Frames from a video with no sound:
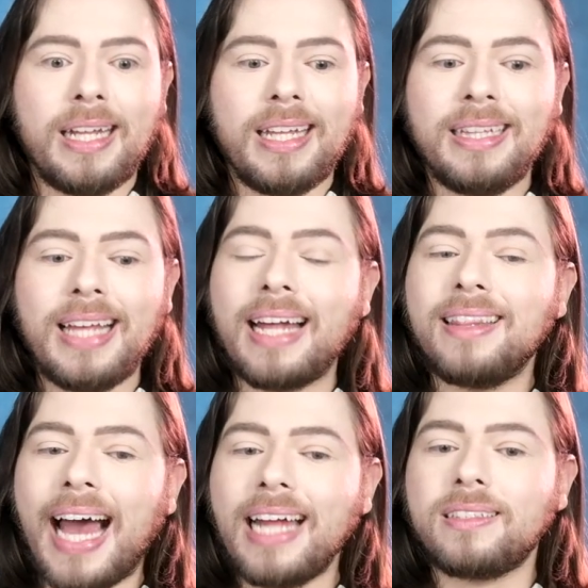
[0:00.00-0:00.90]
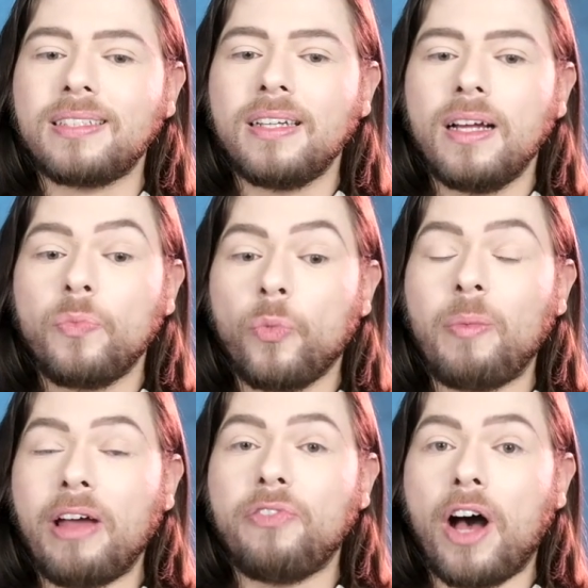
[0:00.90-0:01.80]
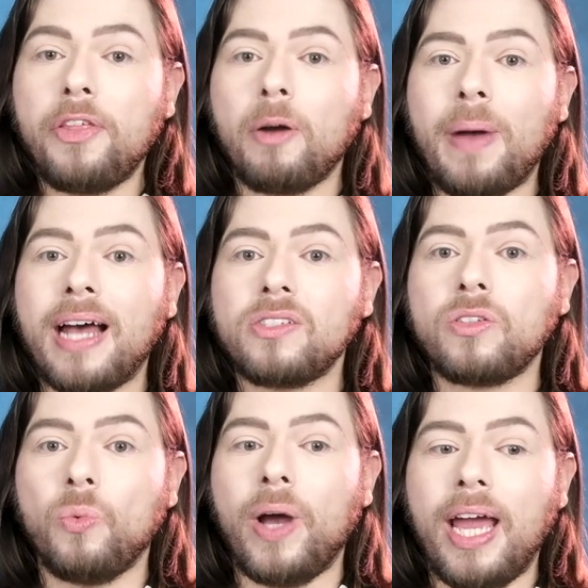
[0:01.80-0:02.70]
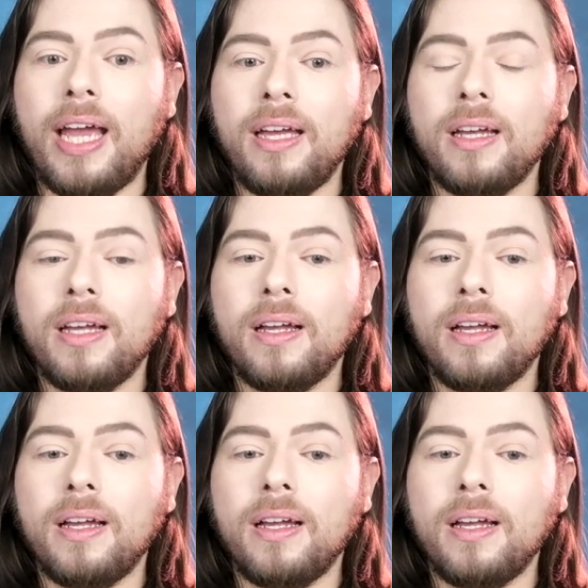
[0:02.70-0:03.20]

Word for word: And that when my father passed away,